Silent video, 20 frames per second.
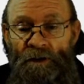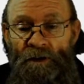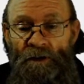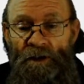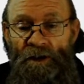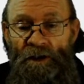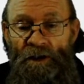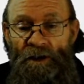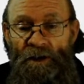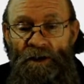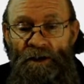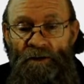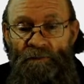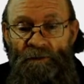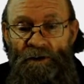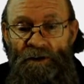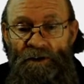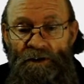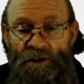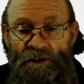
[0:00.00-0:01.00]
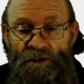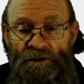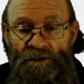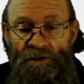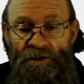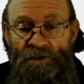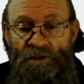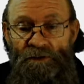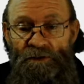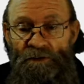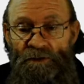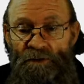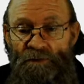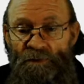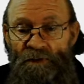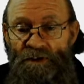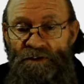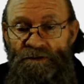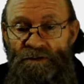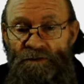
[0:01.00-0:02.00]
And I'm going into the
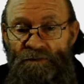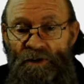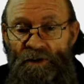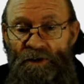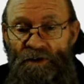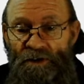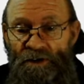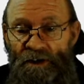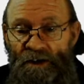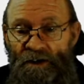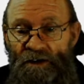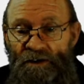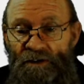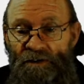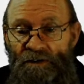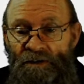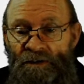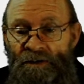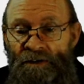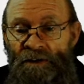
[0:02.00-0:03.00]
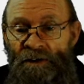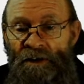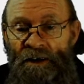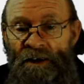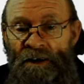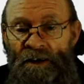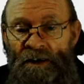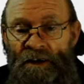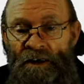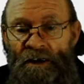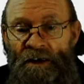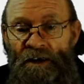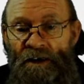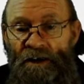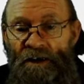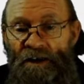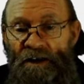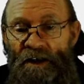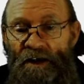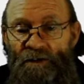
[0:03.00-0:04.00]
function block now,
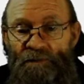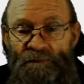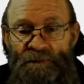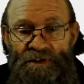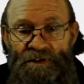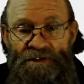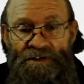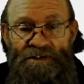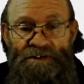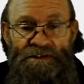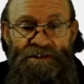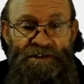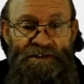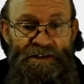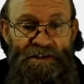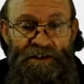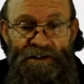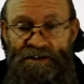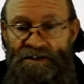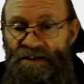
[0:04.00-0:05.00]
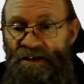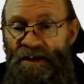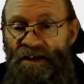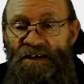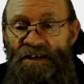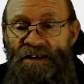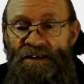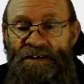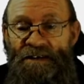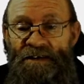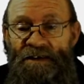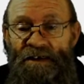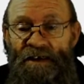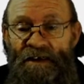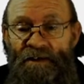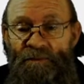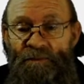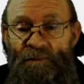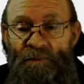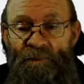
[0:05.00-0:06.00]
and I've selected
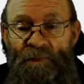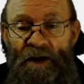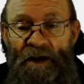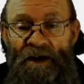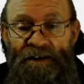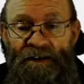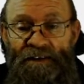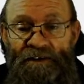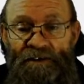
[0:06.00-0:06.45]
a part